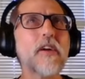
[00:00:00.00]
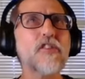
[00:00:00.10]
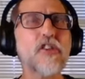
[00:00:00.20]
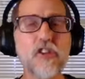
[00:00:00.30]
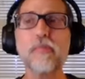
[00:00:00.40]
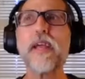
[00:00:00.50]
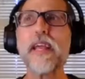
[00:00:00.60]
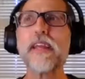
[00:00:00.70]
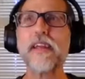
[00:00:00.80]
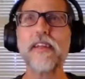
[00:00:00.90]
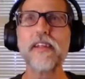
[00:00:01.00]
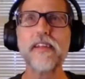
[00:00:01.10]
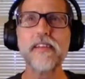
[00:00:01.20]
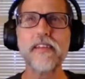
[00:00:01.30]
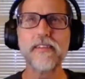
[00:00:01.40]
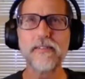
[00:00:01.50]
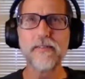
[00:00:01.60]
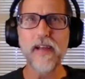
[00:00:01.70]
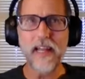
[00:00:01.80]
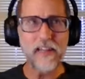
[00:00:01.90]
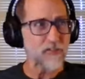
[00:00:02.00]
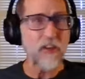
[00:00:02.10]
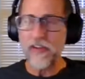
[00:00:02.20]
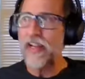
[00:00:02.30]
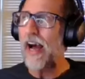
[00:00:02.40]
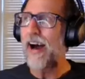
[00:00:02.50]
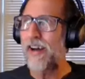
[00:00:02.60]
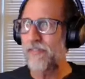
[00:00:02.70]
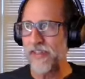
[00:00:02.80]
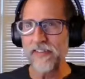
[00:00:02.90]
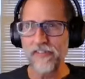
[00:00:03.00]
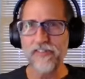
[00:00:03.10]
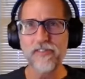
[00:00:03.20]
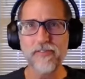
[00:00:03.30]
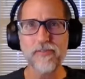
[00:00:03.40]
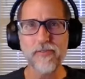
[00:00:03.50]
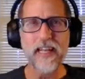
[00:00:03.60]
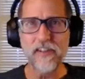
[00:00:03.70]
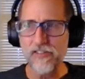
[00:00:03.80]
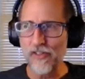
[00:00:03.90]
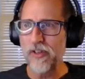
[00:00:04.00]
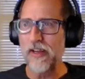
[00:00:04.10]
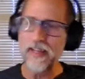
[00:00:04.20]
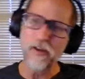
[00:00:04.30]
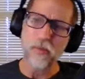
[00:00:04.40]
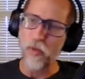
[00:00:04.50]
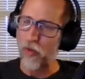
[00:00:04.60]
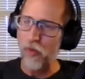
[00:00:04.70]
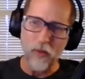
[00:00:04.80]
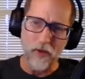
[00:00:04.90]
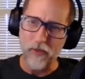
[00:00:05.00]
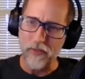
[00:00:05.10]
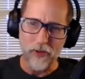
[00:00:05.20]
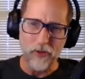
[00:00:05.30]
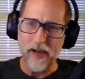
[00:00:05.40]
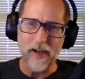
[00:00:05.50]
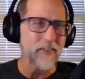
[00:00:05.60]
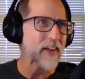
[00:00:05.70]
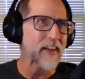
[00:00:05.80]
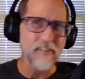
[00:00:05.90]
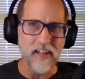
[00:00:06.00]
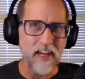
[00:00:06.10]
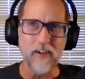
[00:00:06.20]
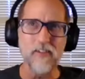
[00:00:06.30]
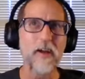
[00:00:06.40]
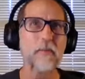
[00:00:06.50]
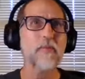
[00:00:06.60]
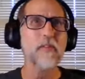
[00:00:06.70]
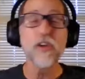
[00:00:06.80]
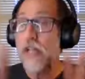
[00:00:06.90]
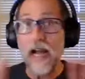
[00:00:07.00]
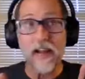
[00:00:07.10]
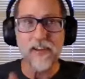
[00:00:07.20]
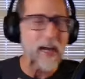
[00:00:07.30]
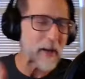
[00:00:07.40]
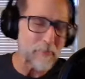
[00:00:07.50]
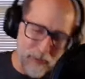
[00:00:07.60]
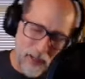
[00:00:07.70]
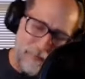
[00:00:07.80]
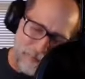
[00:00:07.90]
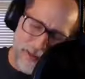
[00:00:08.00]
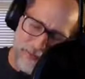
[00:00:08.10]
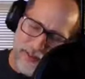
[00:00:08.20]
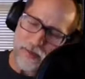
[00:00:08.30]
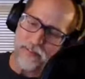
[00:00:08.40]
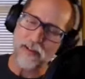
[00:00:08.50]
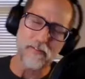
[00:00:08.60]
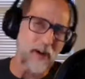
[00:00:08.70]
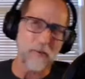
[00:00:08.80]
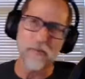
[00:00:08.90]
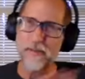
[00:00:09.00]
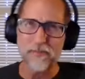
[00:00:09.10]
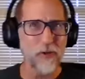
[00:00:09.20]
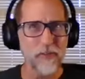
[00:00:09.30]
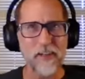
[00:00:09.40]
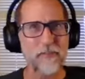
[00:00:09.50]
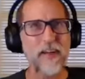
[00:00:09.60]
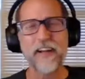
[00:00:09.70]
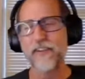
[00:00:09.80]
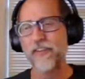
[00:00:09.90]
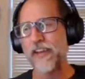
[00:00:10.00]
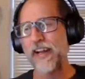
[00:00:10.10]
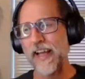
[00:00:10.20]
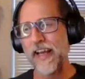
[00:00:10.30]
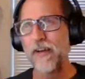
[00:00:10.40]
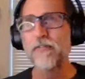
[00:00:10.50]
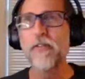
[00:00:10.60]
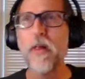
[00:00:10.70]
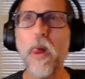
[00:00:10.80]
So to me, it's very obvious when he'll pour oil on the ground. He doesn't care, right? Good guy. But when it comes to the environment, totally different attitude than I have.